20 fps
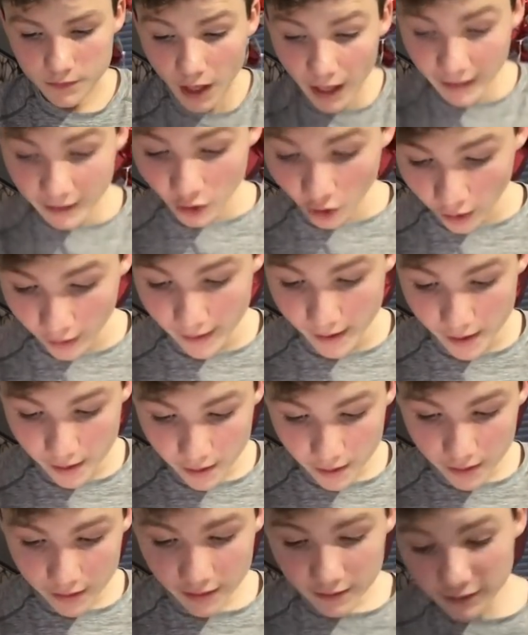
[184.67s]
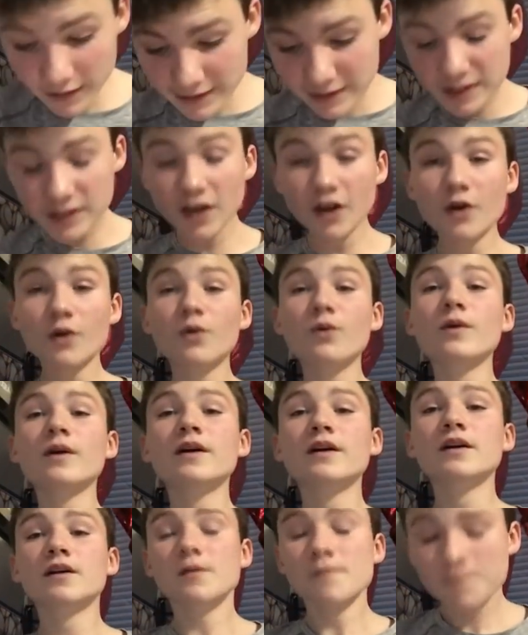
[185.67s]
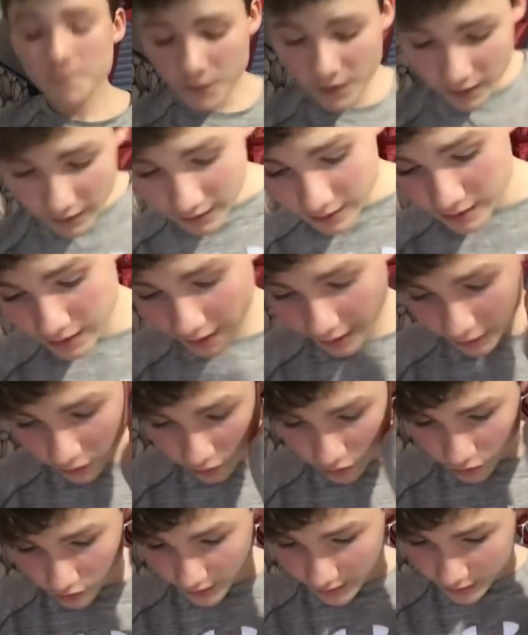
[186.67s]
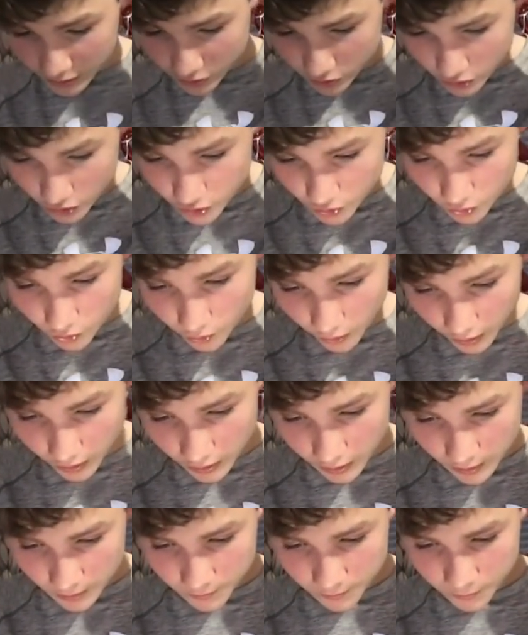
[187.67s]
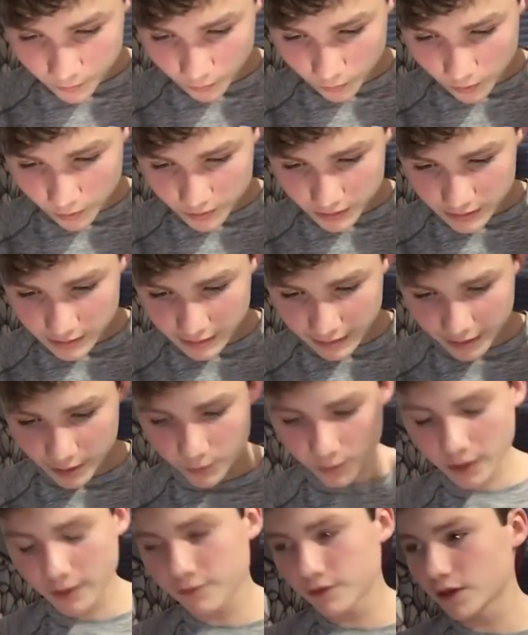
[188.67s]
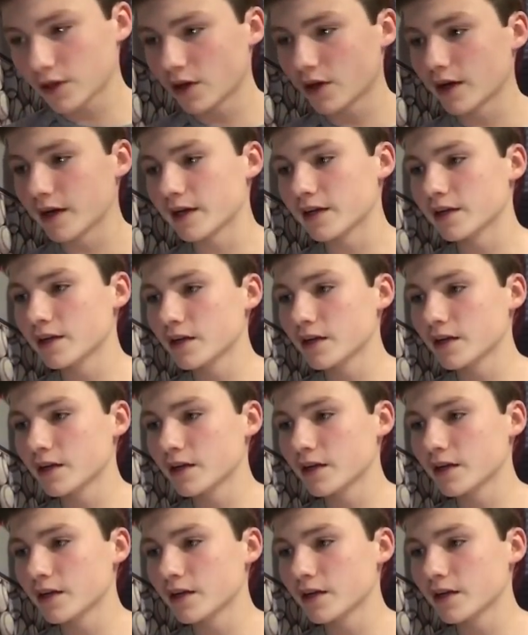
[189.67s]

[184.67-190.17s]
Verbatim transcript: Icon! Let's go! That is an icon, so that's two. Um, what was the second one? I forgot.